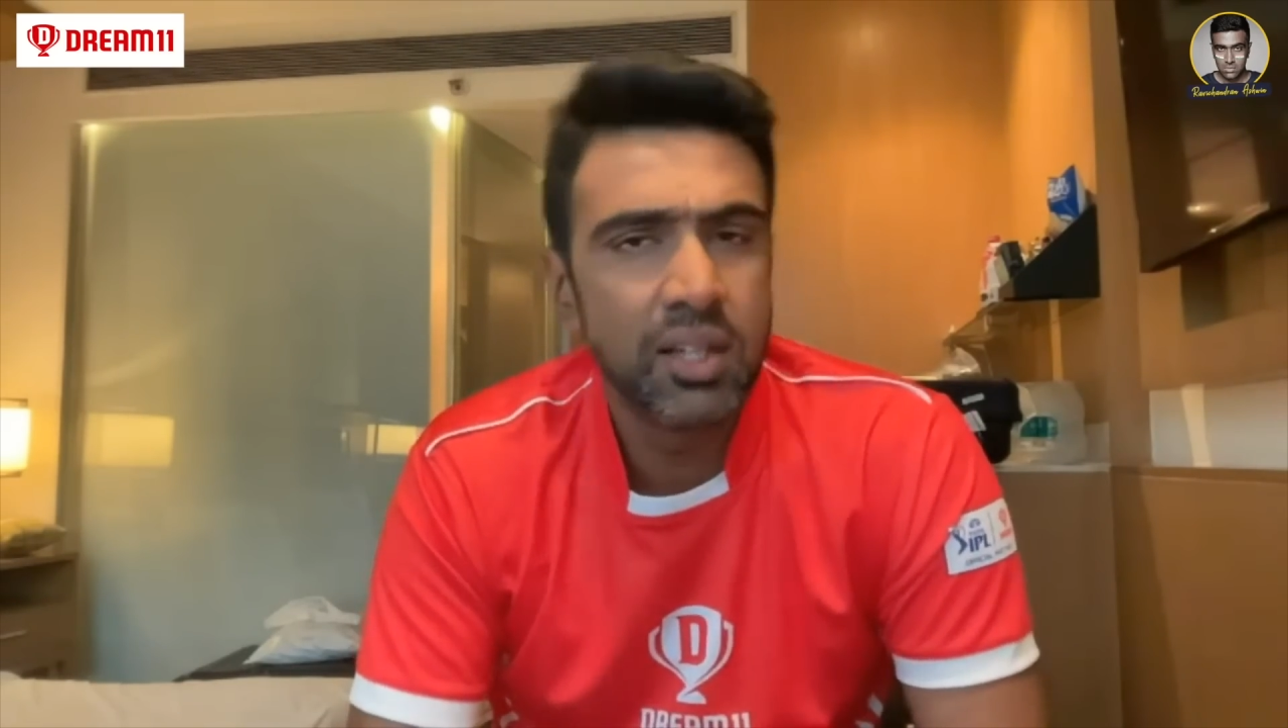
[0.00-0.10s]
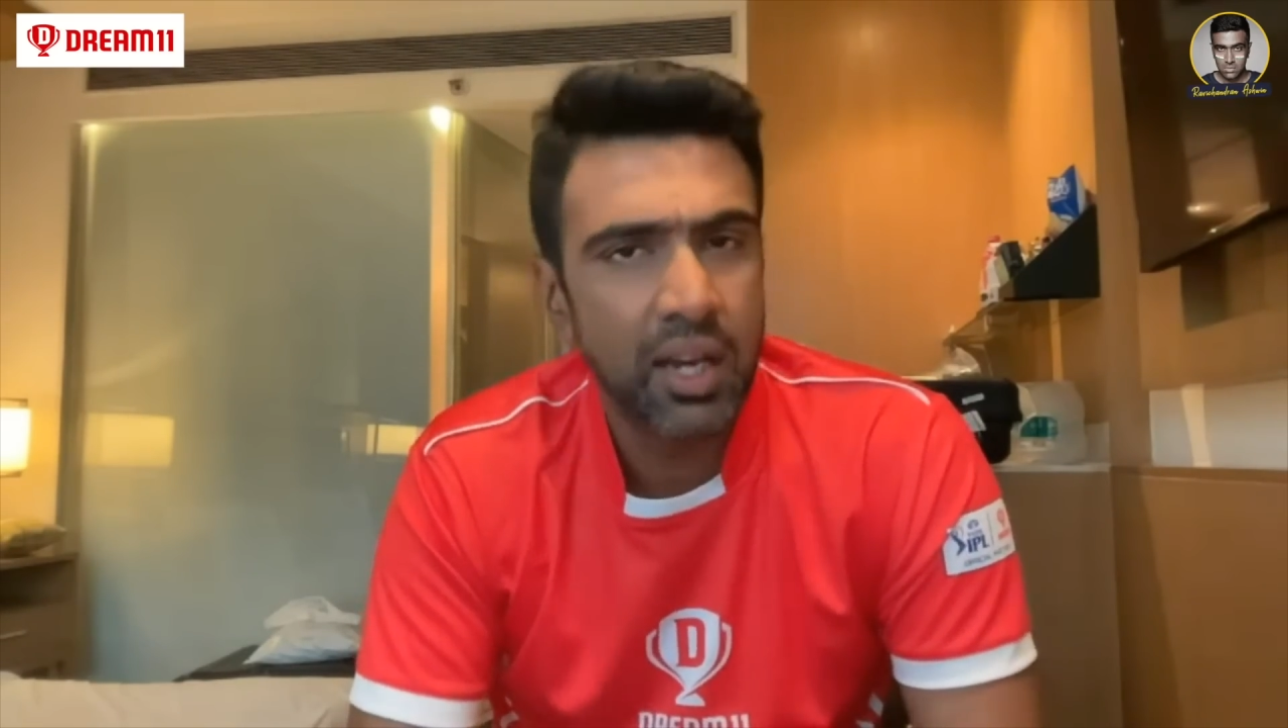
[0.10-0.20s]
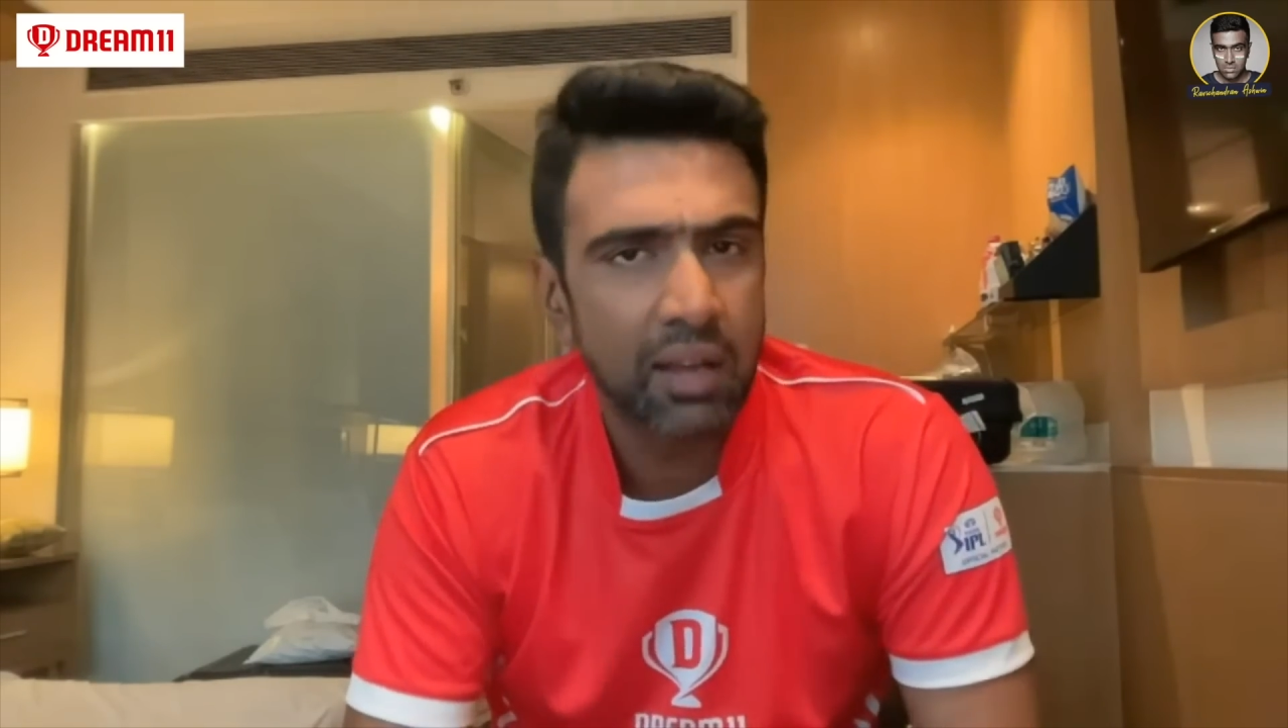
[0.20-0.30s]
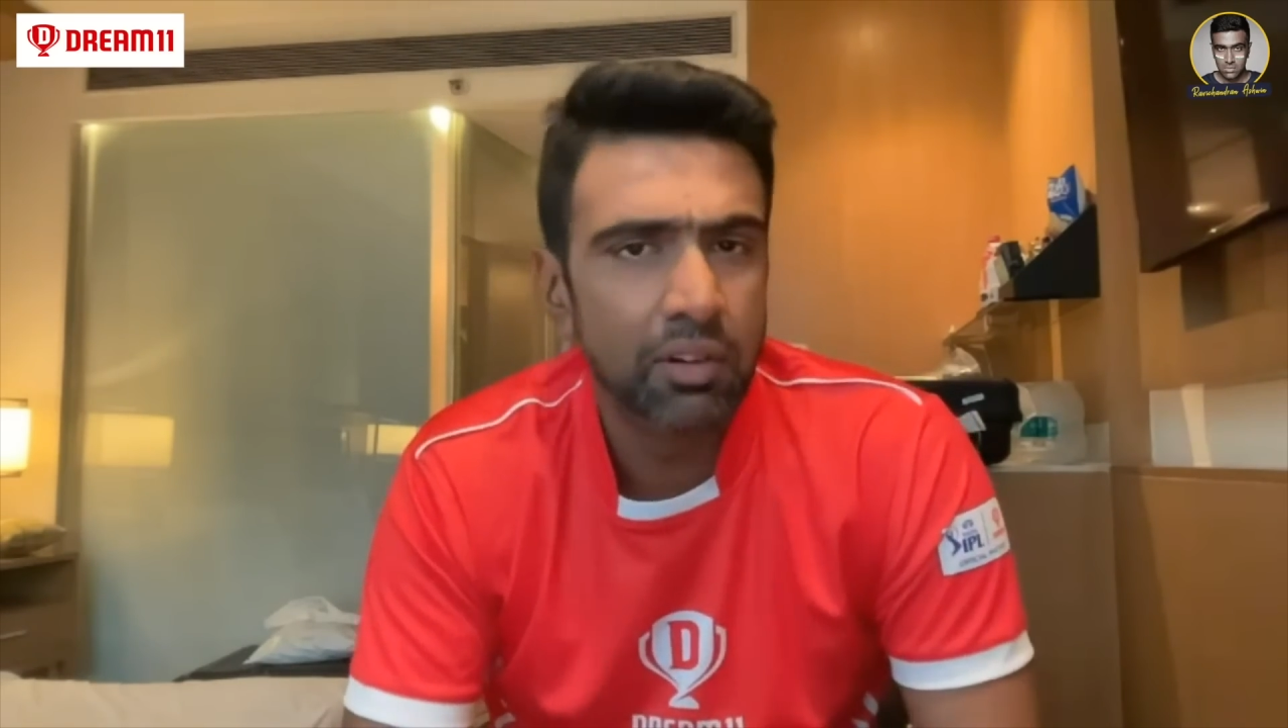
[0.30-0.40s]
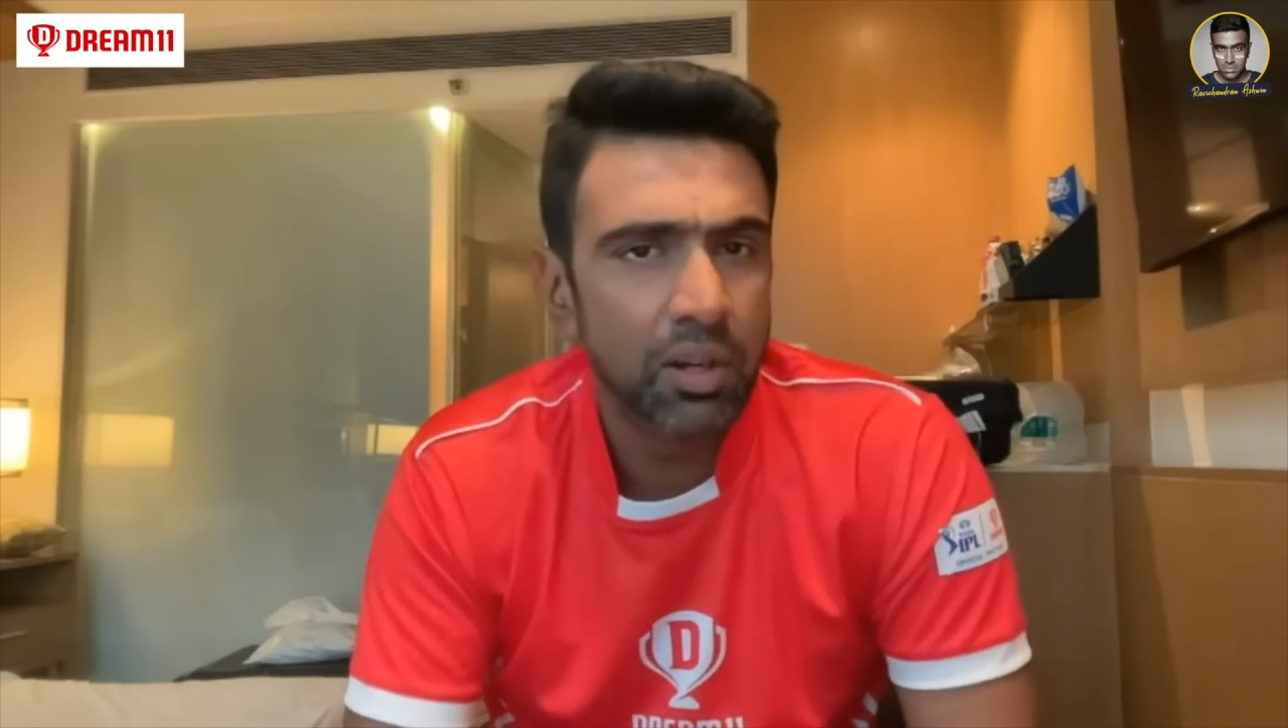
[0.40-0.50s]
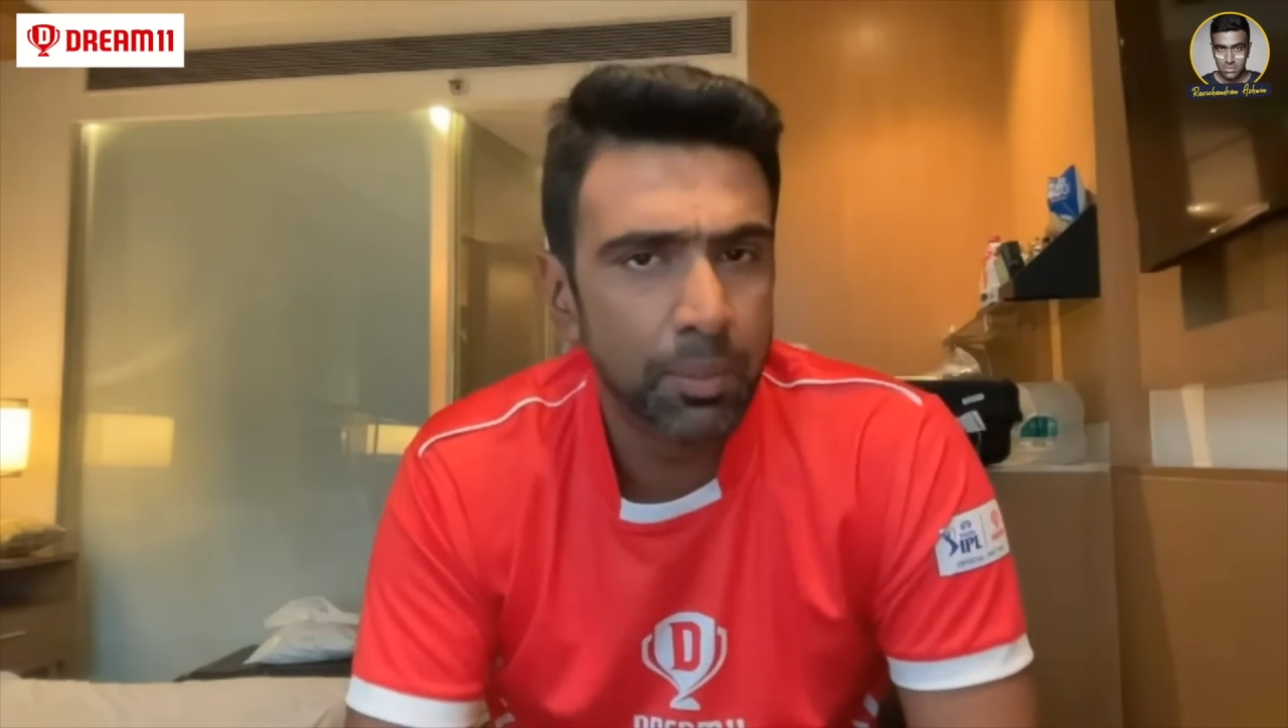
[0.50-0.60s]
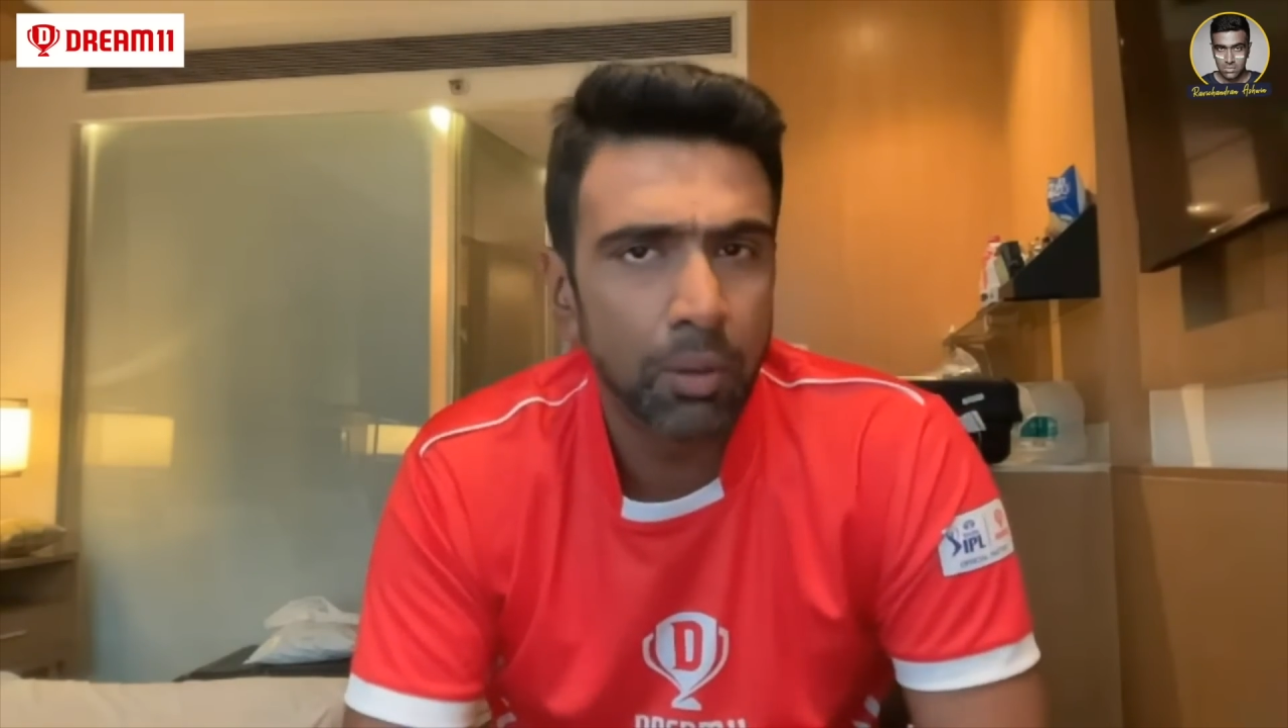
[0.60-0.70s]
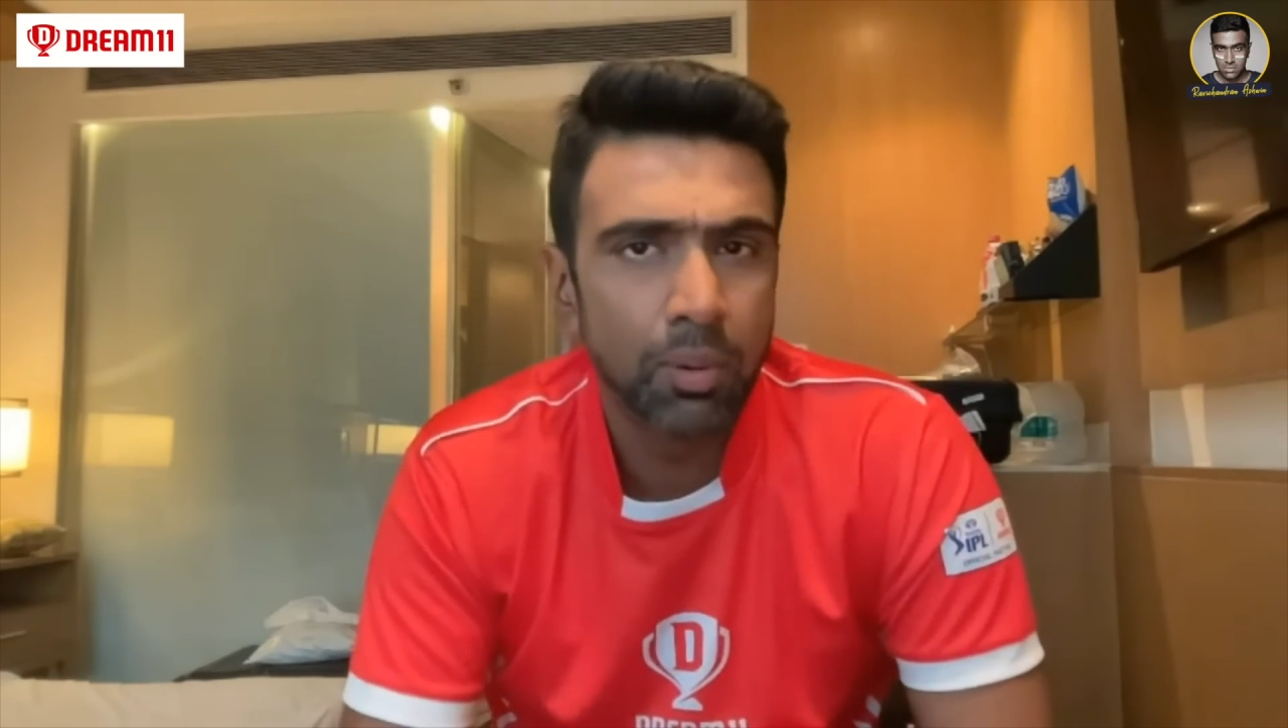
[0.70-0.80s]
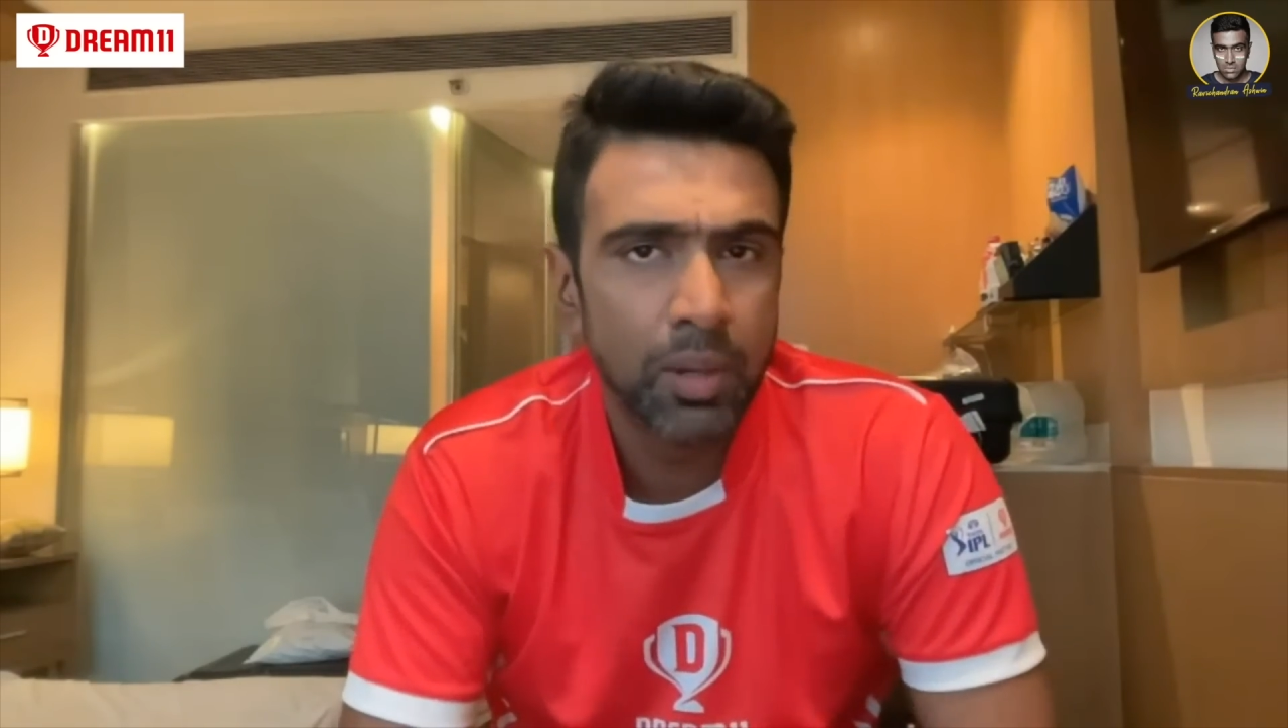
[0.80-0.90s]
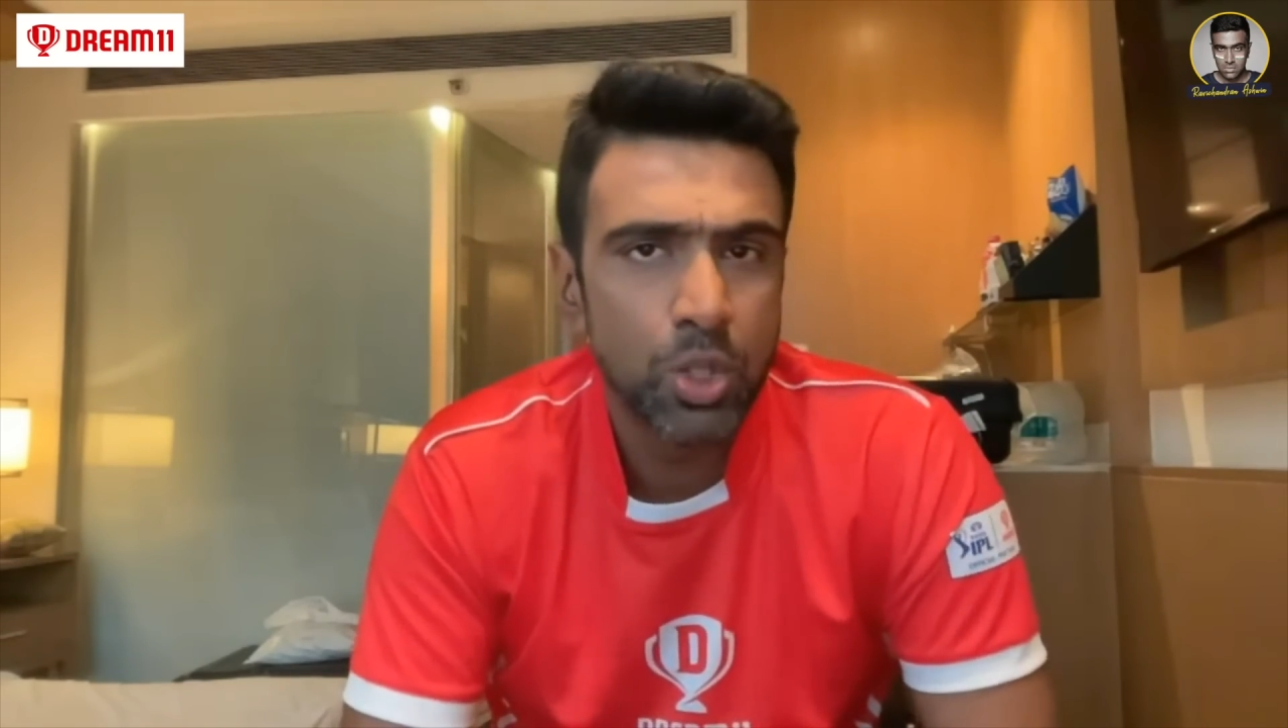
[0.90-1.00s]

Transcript: then I will probably